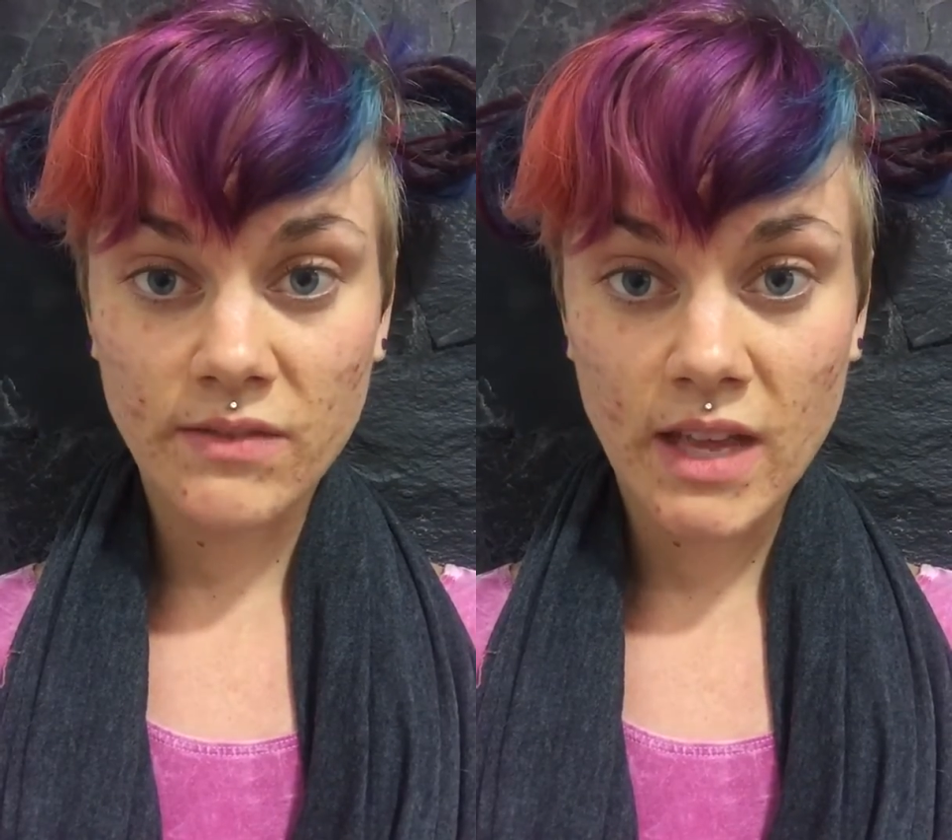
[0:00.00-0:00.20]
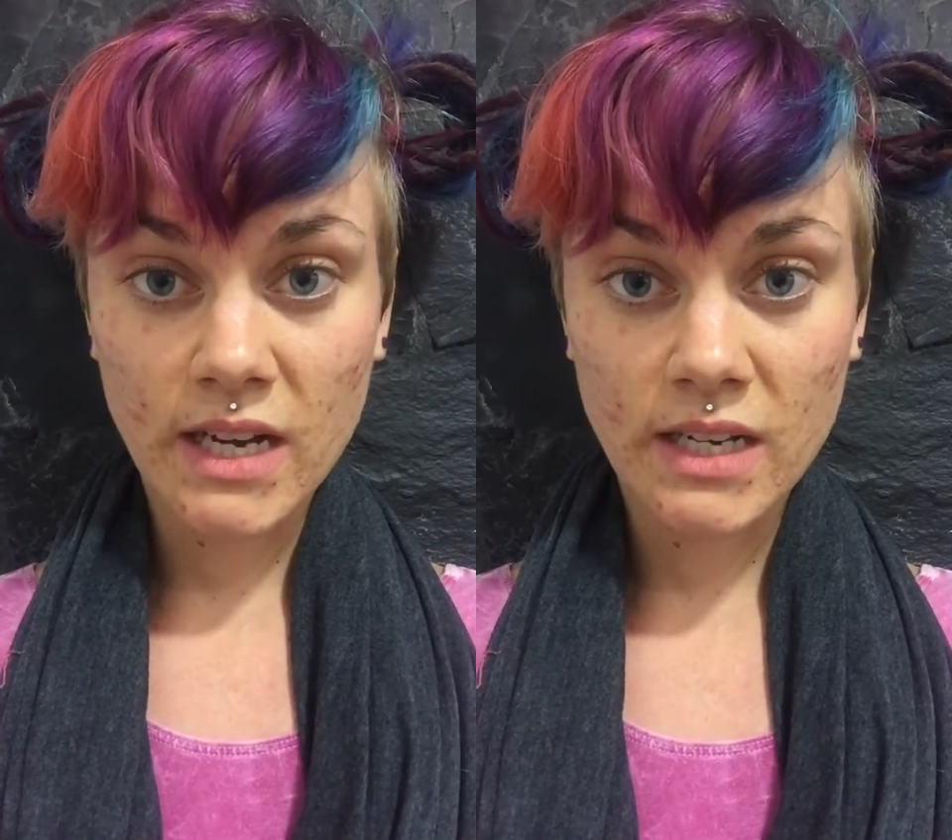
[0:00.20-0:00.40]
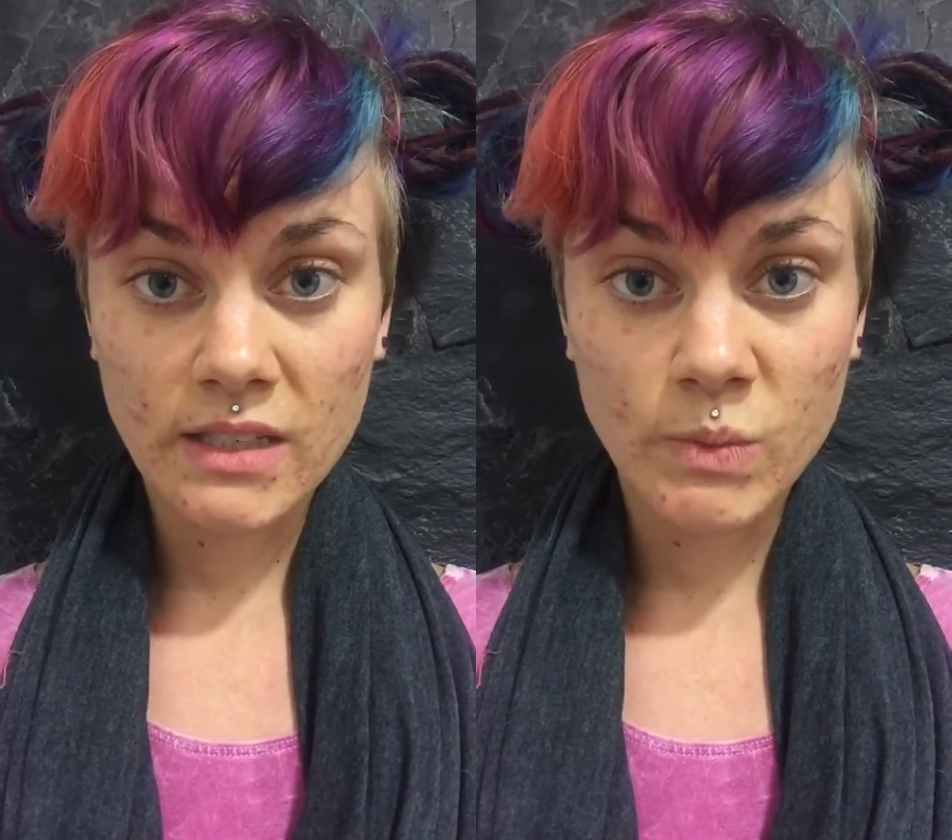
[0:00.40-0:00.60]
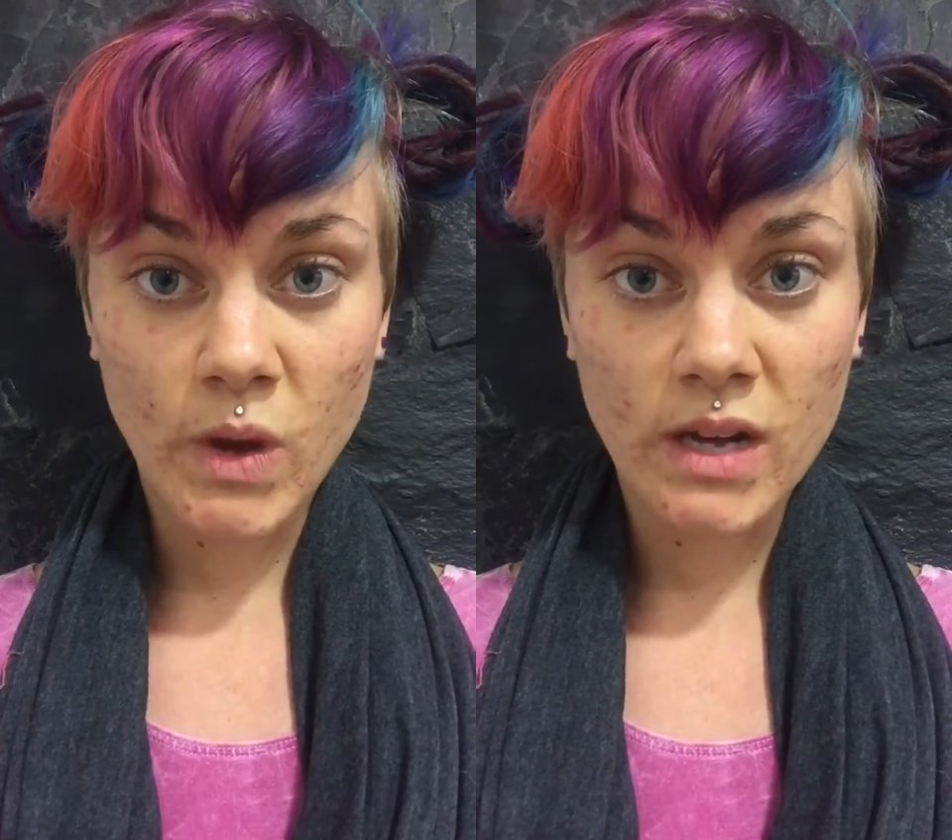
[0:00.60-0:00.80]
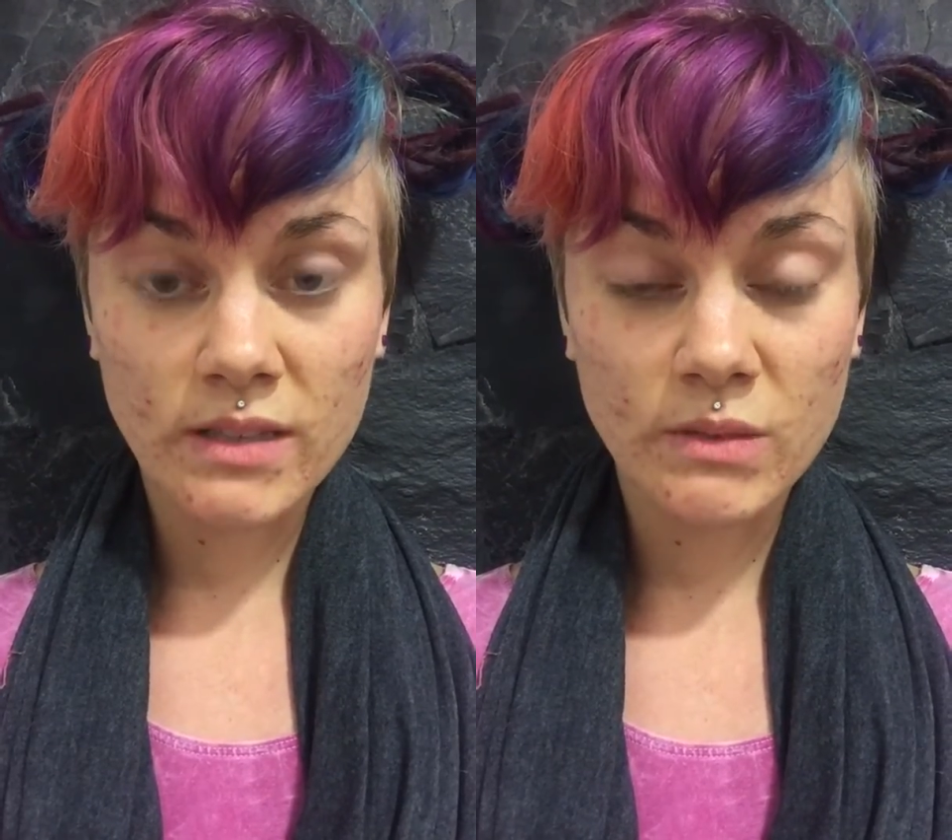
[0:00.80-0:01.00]
that it is
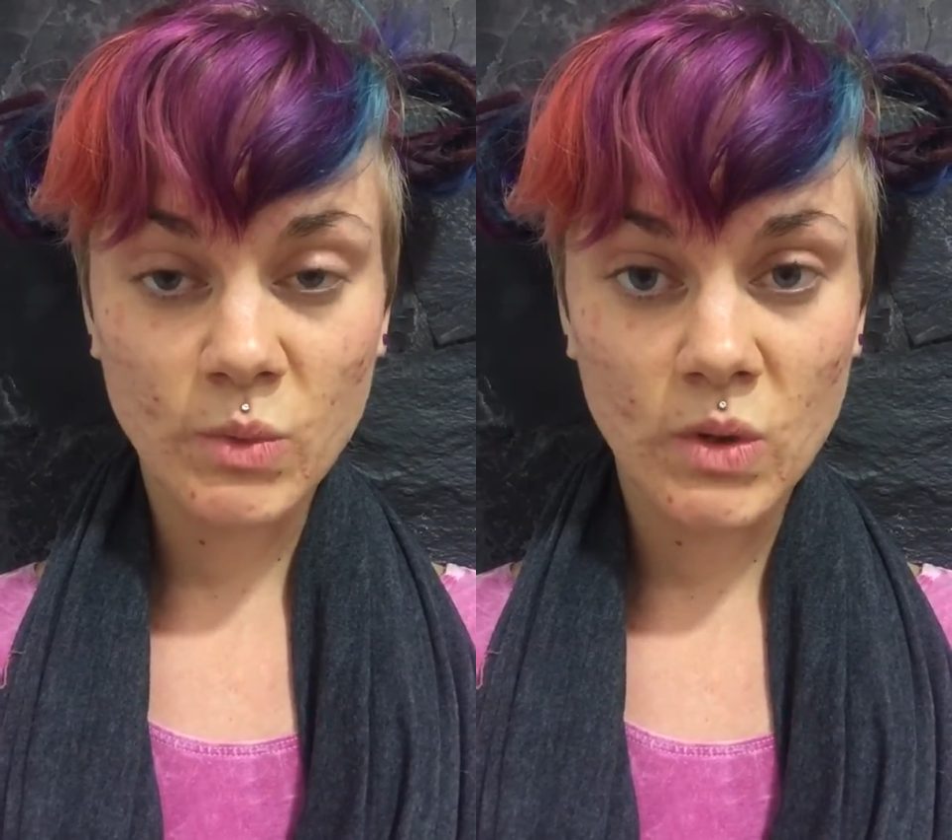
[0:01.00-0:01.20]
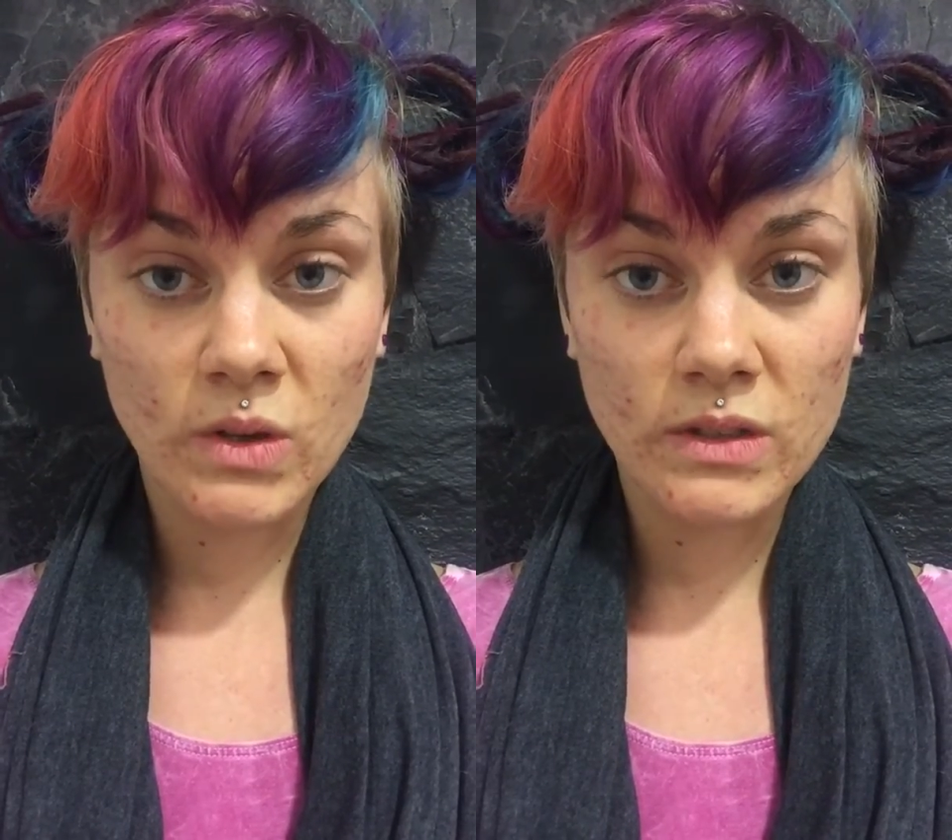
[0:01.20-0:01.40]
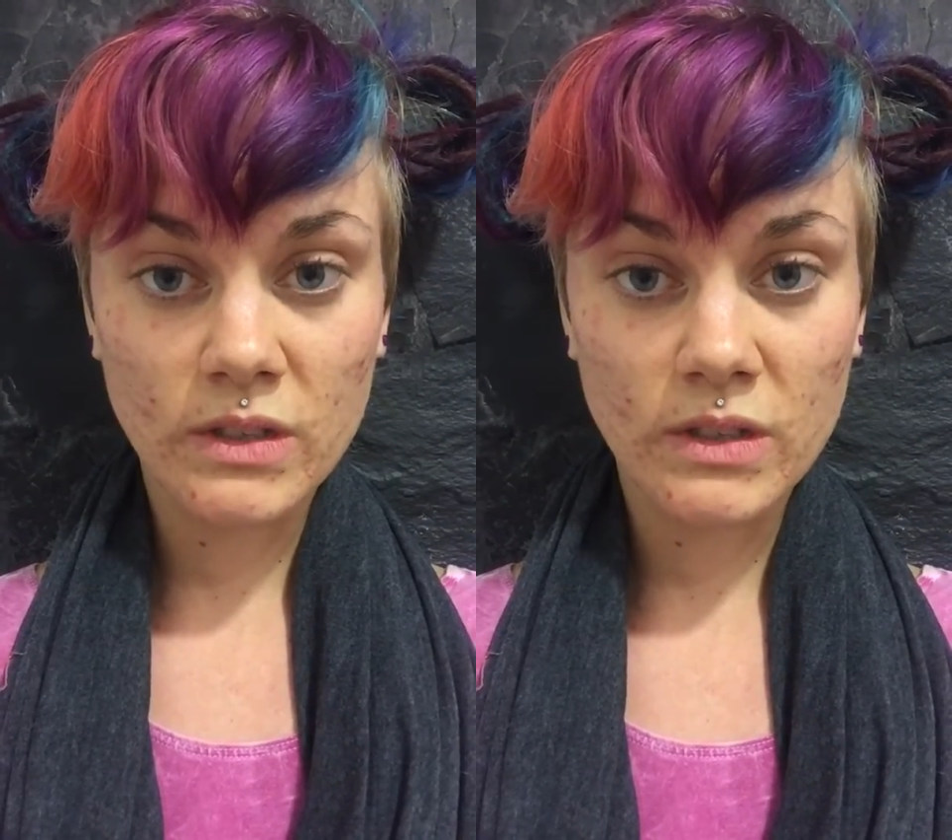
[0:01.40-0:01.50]
possible,